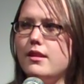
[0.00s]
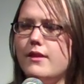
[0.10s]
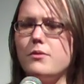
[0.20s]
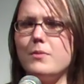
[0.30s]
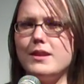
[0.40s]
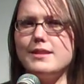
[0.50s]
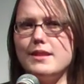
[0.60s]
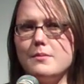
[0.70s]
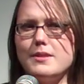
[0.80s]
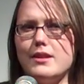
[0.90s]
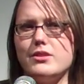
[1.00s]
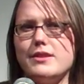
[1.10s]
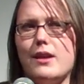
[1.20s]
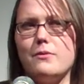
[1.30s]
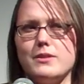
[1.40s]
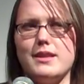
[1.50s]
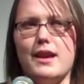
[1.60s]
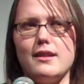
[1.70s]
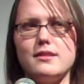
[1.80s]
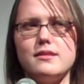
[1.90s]
even when he seems not to stop for
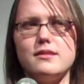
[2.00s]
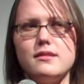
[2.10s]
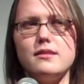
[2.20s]
sex.